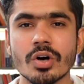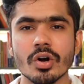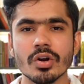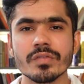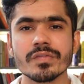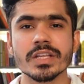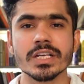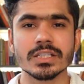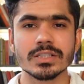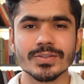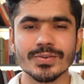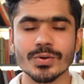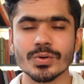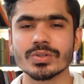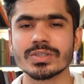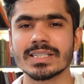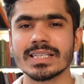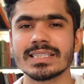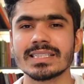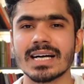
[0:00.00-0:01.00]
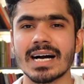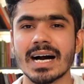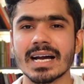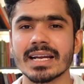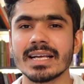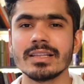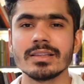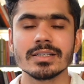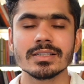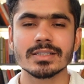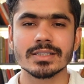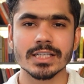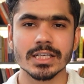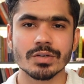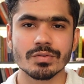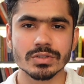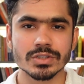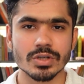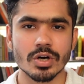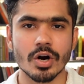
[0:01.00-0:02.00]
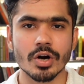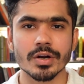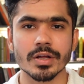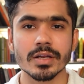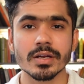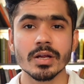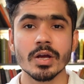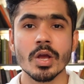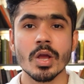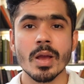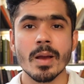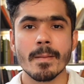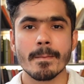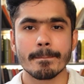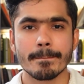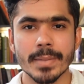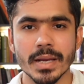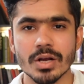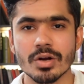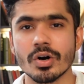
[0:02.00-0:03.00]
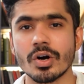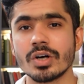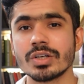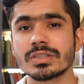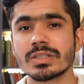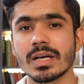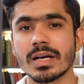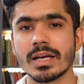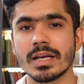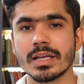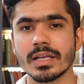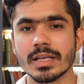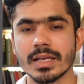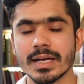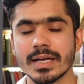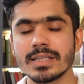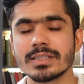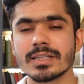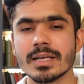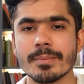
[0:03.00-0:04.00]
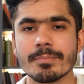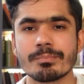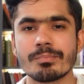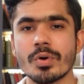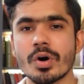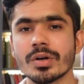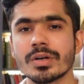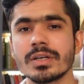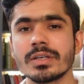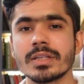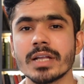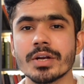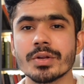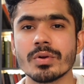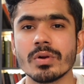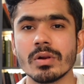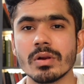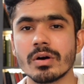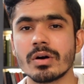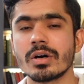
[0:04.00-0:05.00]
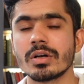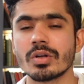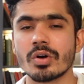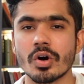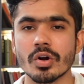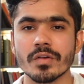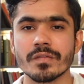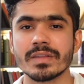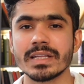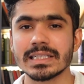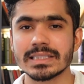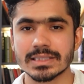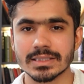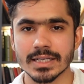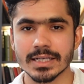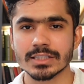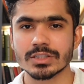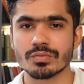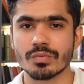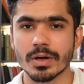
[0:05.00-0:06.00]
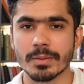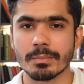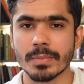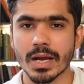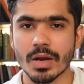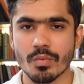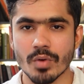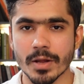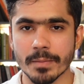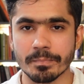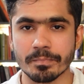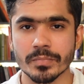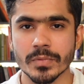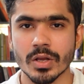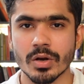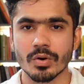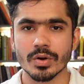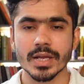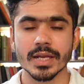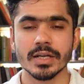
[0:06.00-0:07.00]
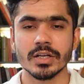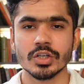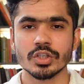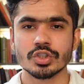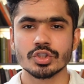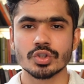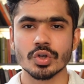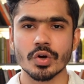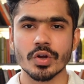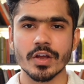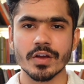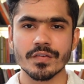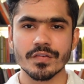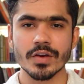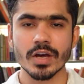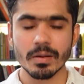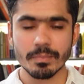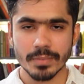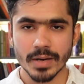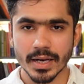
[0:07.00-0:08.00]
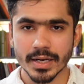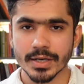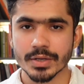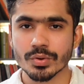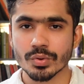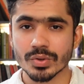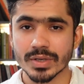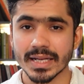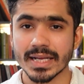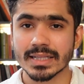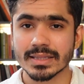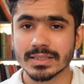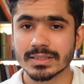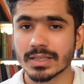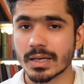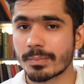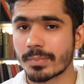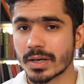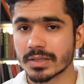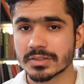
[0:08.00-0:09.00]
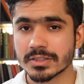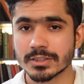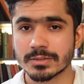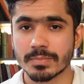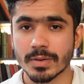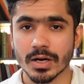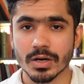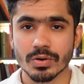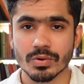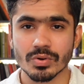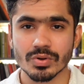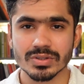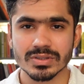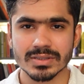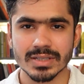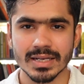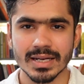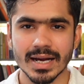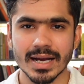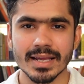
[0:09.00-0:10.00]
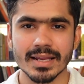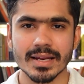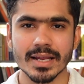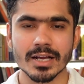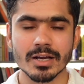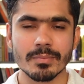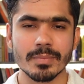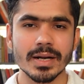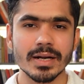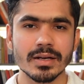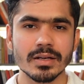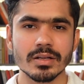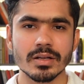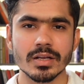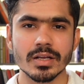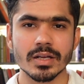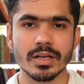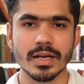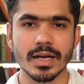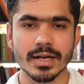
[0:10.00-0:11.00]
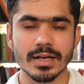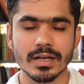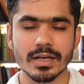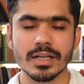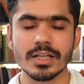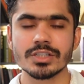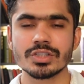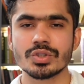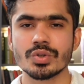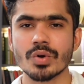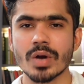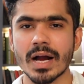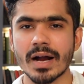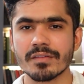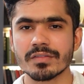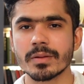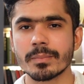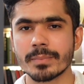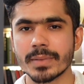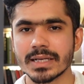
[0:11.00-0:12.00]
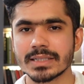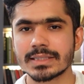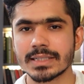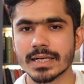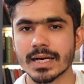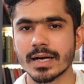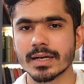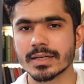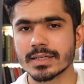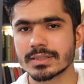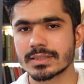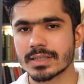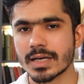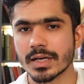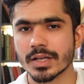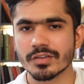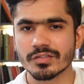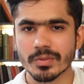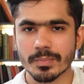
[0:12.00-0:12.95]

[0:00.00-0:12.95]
All of these courses are in the sequence order because it is important that you learn all of these things one by one. Okay, so if you are planning to take this Apache Spark course, then I recommend at least you have the basic understanding of